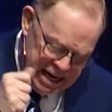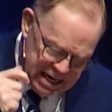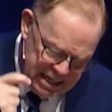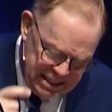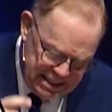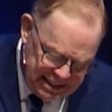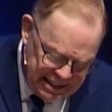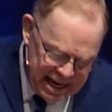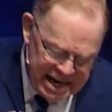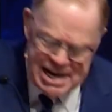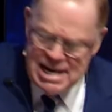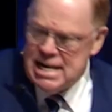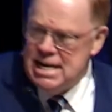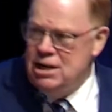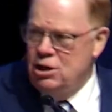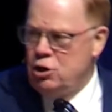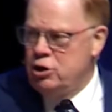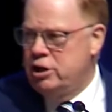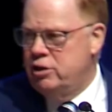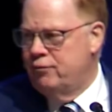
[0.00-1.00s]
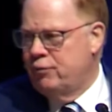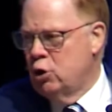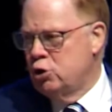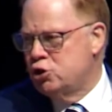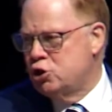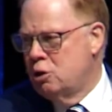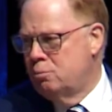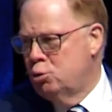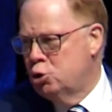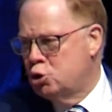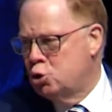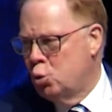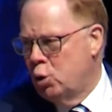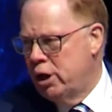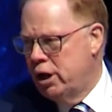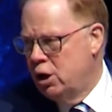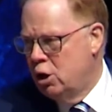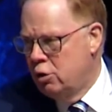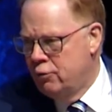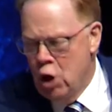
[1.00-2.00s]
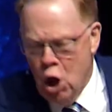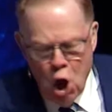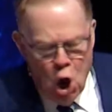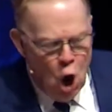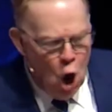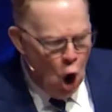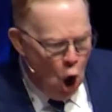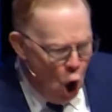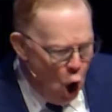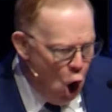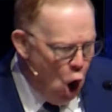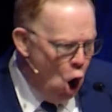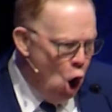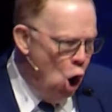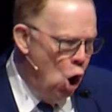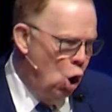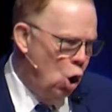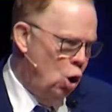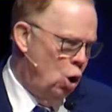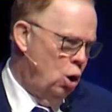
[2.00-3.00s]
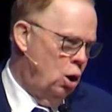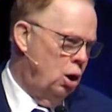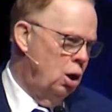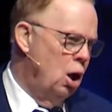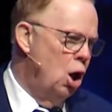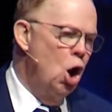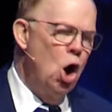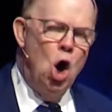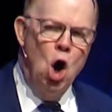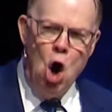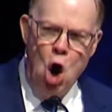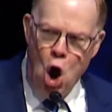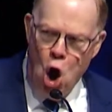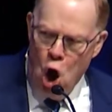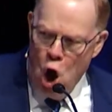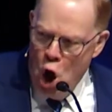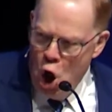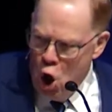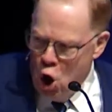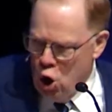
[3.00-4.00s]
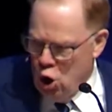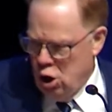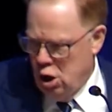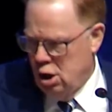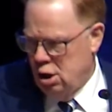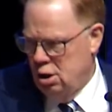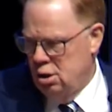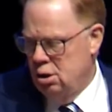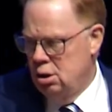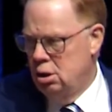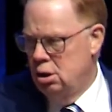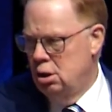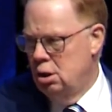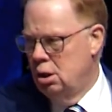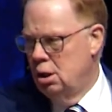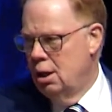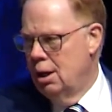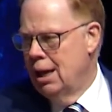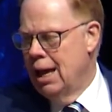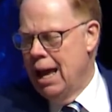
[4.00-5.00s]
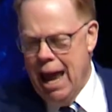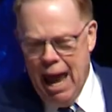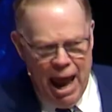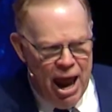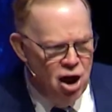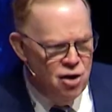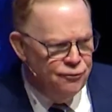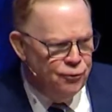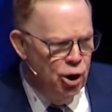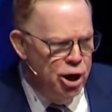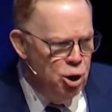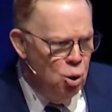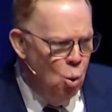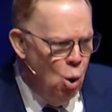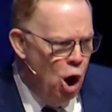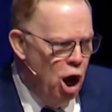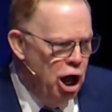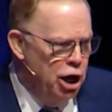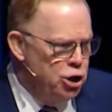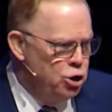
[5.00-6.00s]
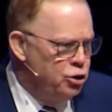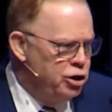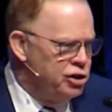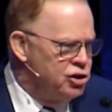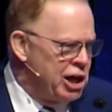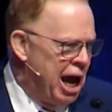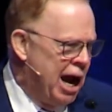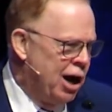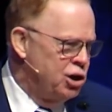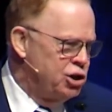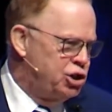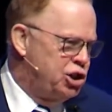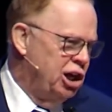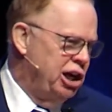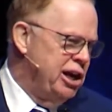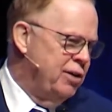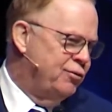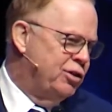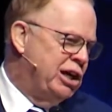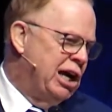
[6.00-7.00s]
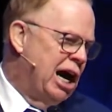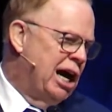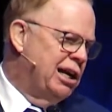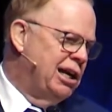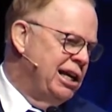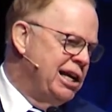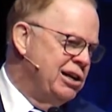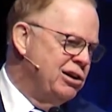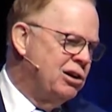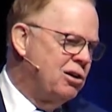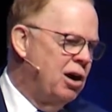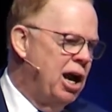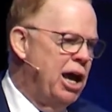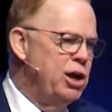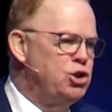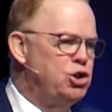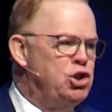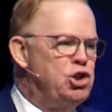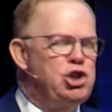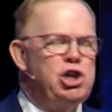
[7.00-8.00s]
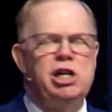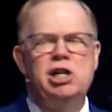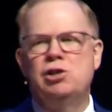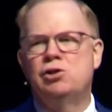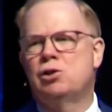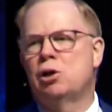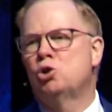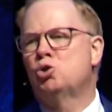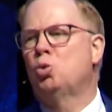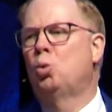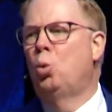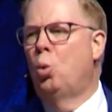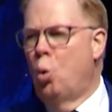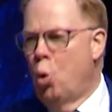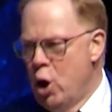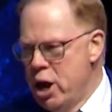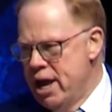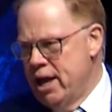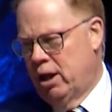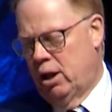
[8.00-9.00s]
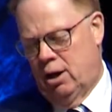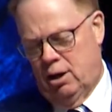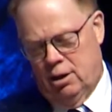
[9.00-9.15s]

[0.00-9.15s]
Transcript: Indeed, look at verse number 12. All, all, everyone who desires to live godly in Christ Jesus will